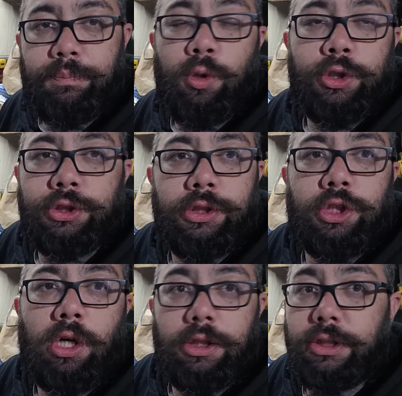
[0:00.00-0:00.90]
push the
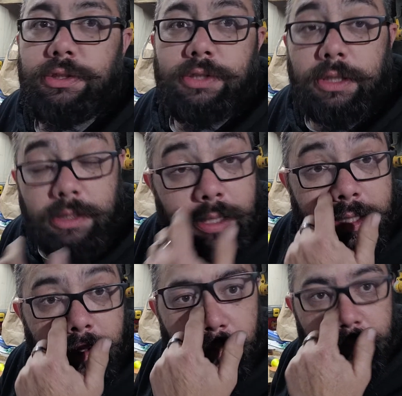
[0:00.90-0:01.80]
charge and suck,
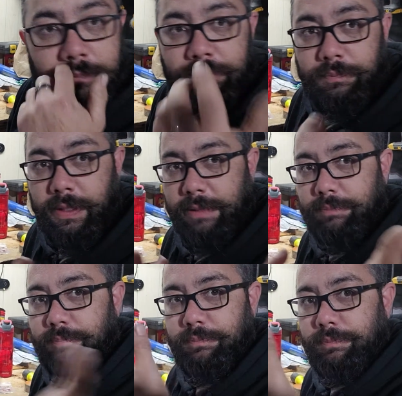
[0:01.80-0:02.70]
like
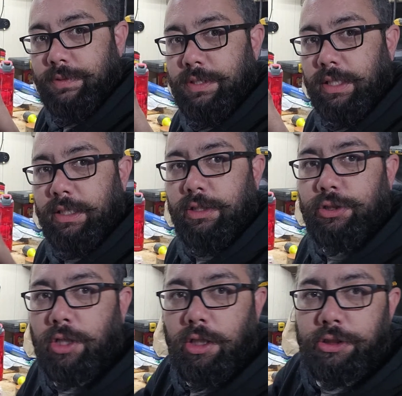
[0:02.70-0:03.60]
suck in your
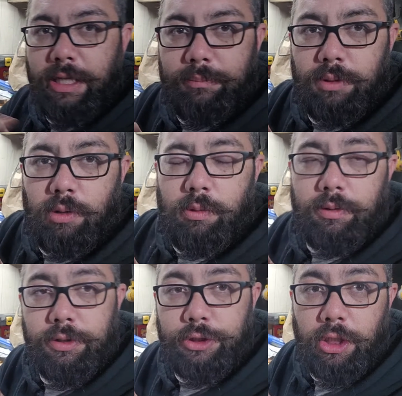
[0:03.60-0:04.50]
charge and blow
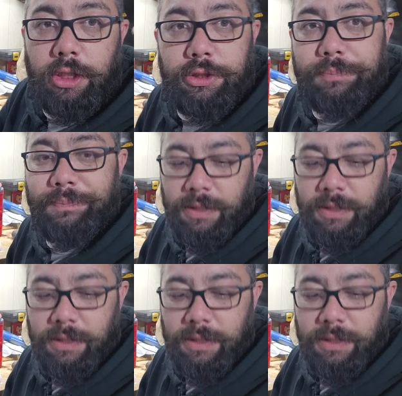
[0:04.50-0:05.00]
out your charge.